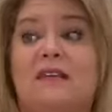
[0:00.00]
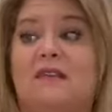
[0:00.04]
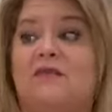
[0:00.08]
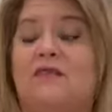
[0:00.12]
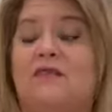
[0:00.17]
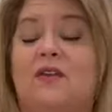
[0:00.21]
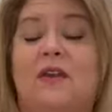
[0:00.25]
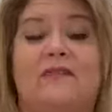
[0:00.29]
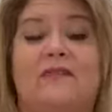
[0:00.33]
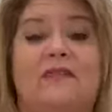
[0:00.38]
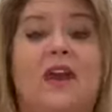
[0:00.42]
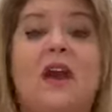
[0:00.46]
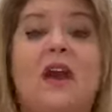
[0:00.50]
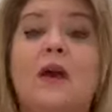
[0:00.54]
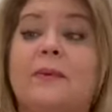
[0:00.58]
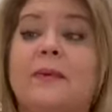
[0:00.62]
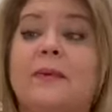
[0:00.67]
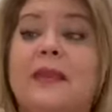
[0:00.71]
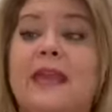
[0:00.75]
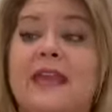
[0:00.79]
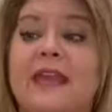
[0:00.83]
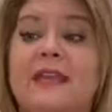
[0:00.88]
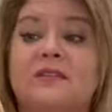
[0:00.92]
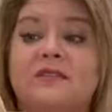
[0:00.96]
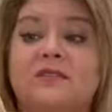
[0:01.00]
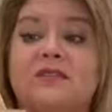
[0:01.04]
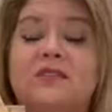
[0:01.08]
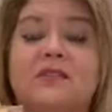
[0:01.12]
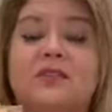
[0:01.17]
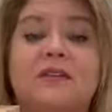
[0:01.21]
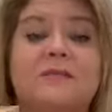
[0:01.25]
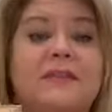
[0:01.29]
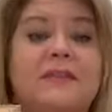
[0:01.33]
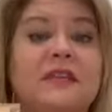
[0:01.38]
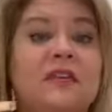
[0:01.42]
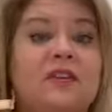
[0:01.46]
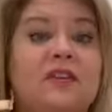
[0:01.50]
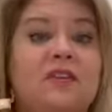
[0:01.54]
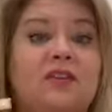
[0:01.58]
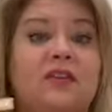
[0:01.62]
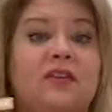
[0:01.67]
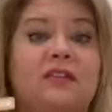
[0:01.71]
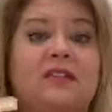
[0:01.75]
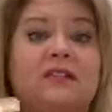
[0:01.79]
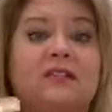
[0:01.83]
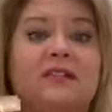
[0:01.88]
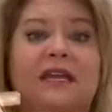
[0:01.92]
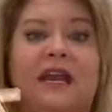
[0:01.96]
If you have cupcakes or something, you
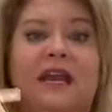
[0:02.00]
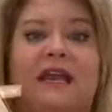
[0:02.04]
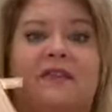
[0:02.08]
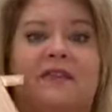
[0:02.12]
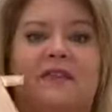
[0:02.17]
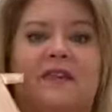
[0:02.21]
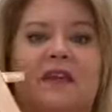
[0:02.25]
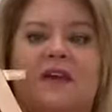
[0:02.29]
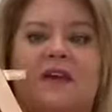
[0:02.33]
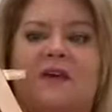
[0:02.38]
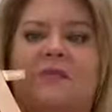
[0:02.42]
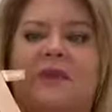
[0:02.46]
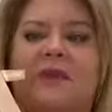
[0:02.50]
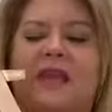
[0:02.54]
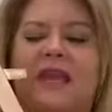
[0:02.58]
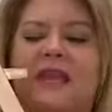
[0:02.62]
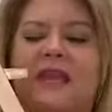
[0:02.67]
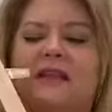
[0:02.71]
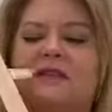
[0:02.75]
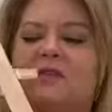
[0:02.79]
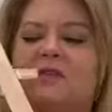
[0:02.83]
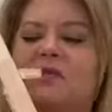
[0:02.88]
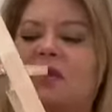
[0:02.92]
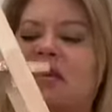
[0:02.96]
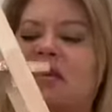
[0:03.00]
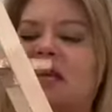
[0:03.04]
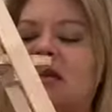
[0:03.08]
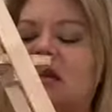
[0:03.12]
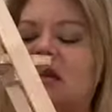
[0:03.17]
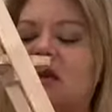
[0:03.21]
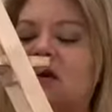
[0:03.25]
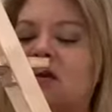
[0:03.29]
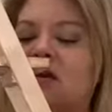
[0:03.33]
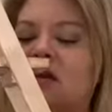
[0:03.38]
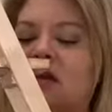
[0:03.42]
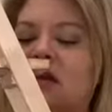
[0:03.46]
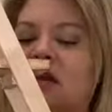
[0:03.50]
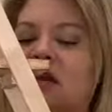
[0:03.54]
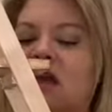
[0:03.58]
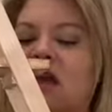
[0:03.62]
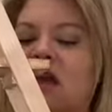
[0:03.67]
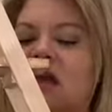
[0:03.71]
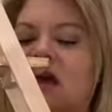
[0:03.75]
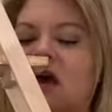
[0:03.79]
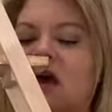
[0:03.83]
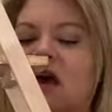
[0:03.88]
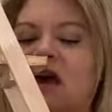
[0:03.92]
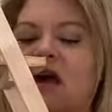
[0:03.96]
could stack the cupcakes on here.
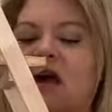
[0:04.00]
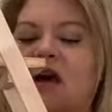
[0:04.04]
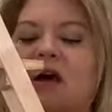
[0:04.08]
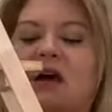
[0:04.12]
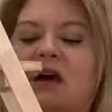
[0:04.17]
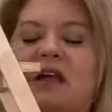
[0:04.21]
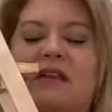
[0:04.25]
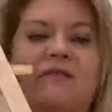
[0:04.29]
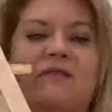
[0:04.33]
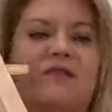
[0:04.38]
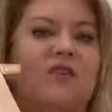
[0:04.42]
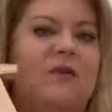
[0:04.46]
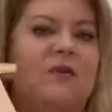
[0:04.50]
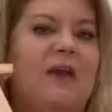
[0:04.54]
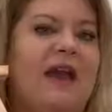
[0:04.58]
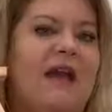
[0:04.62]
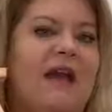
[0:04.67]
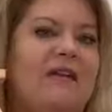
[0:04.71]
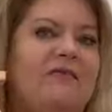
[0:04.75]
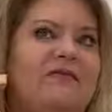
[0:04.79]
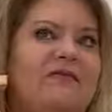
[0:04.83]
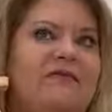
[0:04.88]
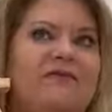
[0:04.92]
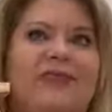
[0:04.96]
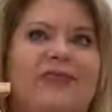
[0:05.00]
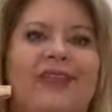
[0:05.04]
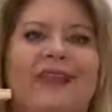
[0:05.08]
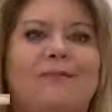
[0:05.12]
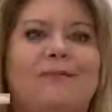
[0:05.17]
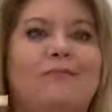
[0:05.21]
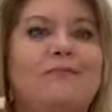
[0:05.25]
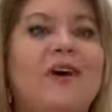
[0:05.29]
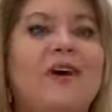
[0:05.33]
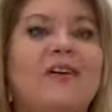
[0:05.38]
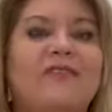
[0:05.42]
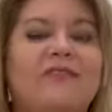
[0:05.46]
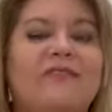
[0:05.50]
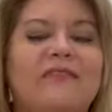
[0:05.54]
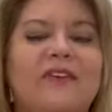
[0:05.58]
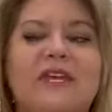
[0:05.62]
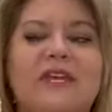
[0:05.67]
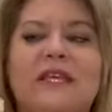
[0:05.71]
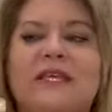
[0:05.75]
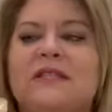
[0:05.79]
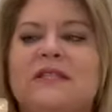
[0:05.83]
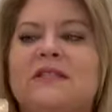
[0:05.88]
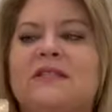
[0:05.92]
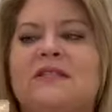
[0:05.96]
Uh, if you have like
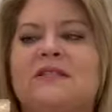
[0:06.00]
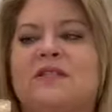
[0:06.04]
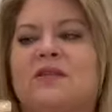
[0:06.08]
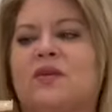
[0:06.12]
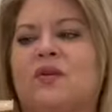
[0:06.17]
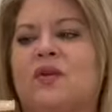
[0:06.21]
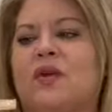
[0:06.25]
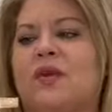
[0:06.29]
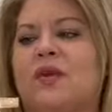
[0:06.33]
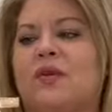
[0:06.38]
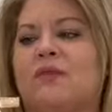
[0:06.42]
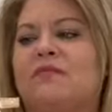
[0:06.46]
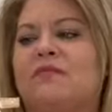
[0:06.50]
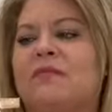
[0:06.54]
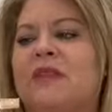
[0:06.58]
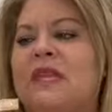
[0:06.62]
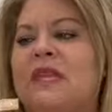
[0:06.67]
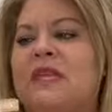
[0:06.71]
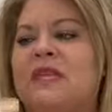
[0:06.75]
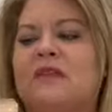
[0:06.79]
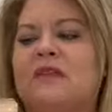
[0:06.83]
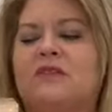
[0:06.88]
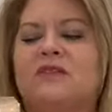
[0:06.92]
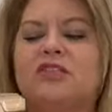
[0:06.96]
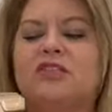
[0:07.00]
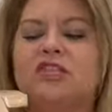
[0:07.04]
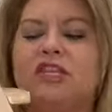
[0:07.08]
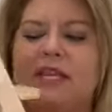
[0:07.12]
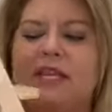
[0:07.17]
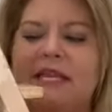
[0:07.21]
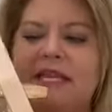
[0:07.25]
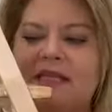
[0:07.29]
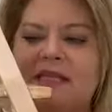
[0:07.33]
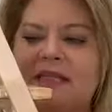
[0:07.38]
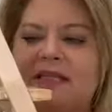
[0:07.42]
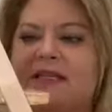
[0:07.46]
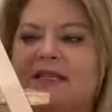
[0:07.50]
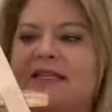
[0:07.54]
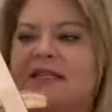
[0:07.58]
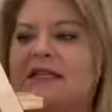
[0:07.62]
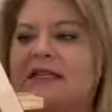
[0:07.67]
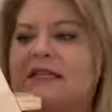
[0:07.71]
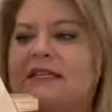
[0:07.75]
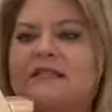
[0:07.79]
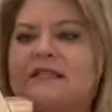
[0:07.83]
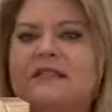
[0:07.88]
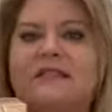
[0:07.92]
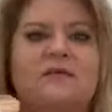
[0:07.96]
muffins or
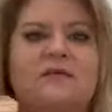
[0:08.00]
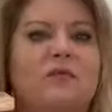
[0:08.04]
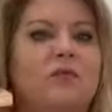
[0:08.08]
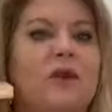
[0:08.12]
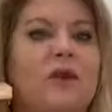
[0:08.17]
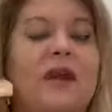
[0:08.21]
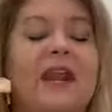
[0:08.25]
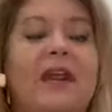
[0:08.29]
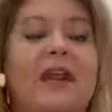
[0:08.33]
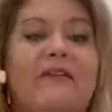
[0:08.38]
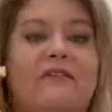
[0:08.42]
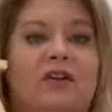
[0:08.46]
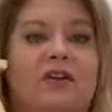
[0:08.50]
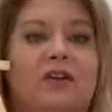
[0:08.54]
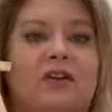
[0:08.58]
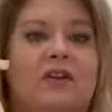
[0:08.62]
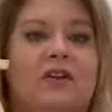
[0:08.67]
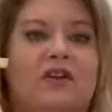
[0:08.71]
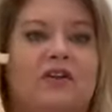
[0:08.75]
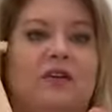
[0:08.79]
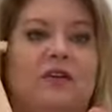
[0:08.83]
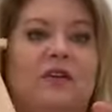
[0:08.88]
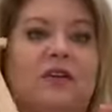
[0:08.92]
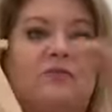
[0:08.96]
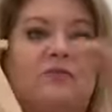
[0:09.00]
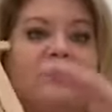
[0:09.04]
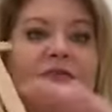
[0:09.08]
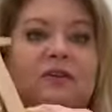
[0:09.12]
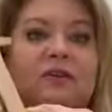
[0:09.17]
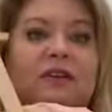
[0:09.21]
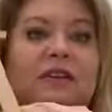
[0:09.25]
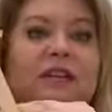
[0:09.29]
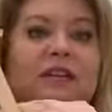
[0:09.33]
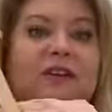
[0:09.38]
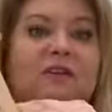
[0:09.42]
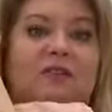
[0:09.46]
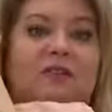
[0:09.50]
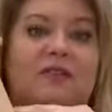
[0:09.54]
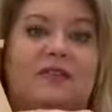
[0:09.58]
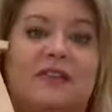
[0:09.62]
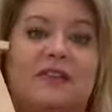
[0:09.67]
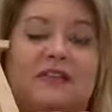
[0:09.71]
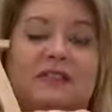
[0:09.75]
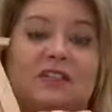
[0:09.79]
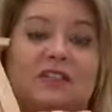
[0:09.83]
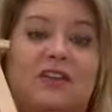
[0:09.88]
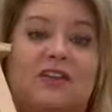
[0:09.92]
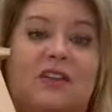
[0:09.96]
cheeses, whatever, you could put it on
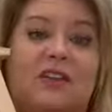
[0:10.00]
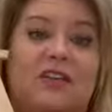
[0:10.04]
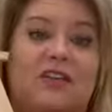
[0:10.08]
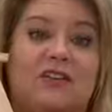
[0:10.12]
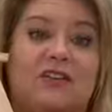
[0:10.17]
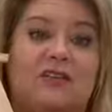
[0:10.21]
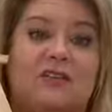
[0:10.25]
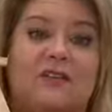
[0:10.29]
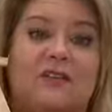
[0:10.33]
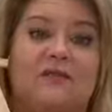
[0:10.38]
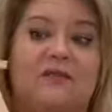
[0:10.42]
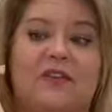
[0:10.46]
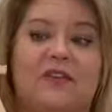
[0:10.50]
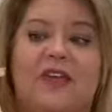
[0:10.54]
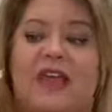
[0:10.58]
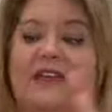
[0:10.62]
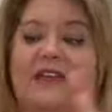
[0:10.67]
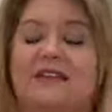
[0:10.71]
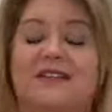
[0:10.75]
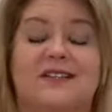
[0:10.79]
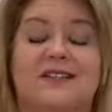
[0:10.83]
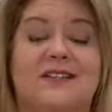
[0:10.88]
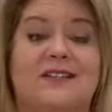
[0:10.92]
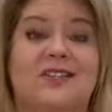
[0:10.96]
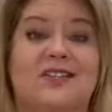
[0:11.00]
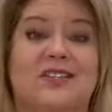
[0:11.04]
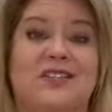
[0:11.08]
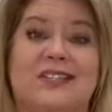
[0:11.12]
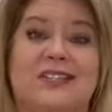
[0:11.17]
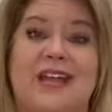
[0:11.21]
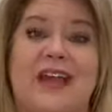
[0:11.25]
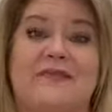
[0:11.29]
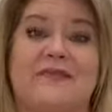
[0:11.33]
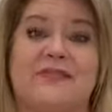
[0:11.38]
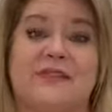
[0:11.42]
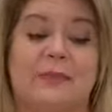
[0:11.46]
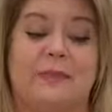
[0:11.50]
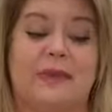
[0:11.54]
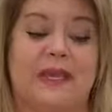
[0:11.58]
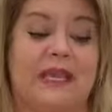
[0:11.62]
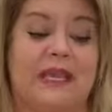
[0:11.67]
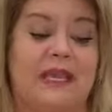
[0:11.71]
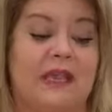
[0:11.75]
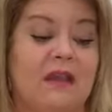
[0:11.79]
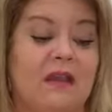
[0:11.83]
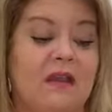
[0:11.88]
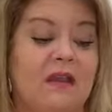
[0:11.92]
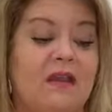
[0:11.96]
this. You could use it for that. It doesn't just have to
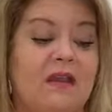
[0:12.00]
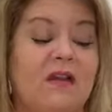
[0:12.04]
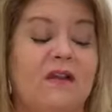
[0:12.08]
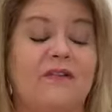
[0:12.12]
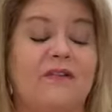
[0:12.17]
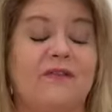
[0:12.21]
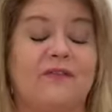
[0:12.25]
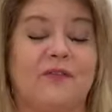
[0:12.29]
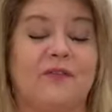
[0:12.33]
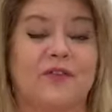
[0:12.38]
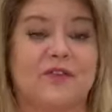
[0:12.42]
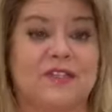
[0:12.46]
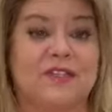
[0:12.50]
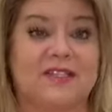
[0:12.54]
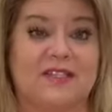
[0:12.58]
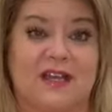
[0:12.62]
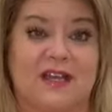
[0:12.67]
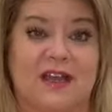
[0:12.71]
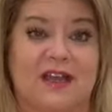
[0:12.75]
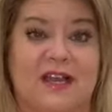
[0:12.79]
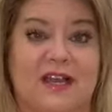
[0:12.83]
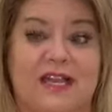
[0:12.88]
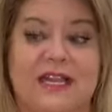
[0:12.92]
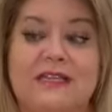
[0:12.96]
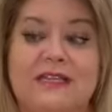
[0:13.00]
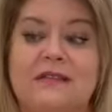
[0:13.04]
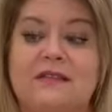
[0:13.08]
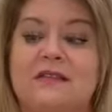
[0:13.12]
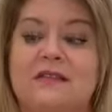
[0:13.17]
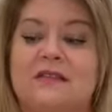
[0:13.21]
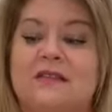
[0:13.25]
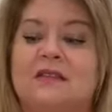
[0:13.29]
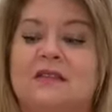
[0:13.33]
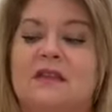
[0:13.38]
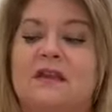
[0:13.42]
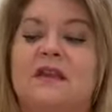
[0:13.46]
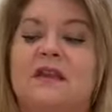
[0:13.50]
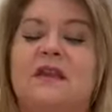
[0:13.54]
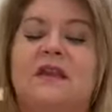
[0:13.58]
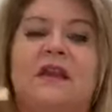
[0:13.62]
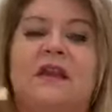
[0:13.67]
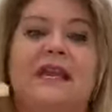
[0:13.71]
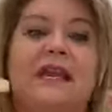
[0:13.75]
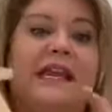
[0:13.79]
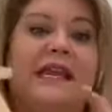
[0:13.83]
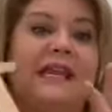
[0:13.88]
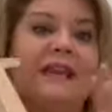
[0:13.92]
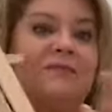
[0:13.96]
be for signs.
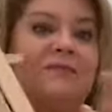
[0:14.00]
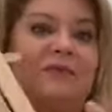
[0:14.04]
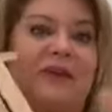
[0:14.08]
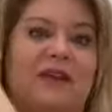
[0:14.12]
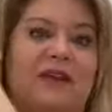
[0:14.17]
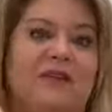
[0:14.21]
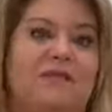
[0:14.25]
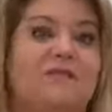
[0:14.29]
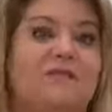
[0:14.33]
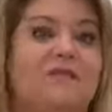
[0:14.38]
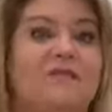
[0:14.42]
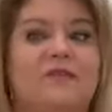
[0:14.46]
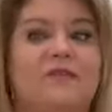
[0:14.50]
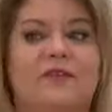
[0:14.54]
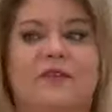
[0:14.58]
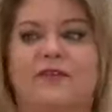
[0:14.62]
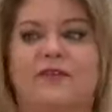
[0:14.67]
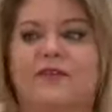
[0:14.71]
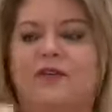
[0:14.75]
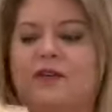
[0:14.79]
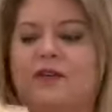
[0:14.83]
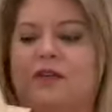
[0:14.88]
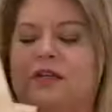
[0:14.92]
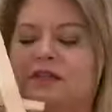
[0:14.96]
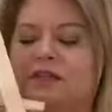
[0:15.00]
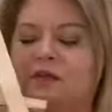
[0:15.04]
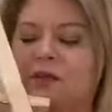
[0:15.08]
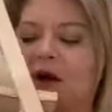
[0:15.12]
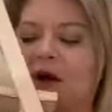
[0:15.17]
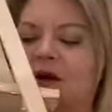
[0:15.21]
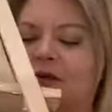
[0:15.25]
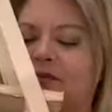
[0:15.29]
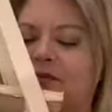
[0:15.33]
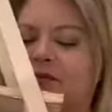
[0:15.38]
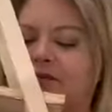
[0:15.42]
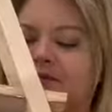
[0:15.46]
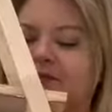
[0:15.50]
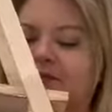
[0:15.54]
It can be for food as well.